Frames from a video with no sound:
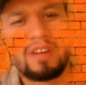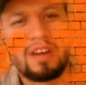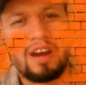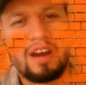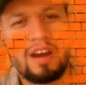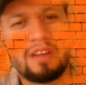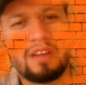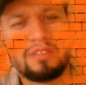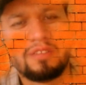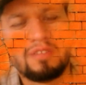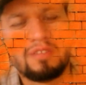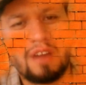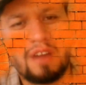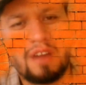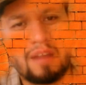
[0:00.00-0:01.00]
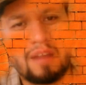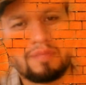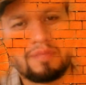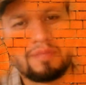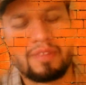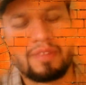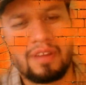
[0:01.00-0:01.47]
I'll do
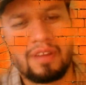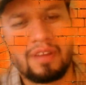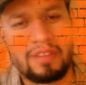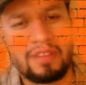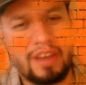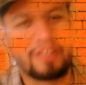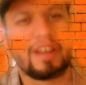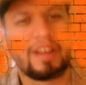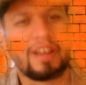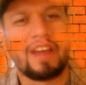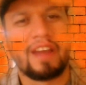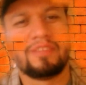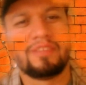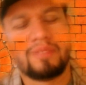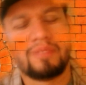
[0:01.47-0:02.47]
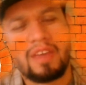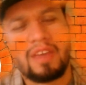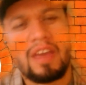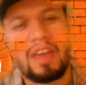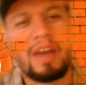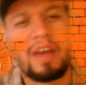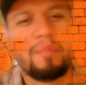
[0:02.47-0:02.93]
the other guys.
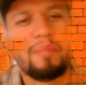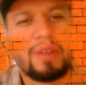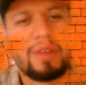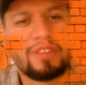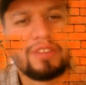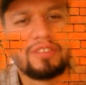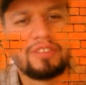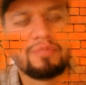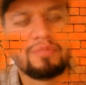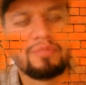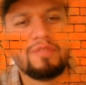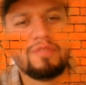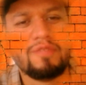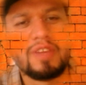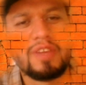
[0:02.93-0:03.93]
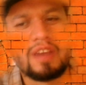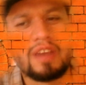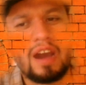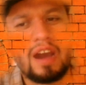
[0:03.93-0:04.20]
But this movie,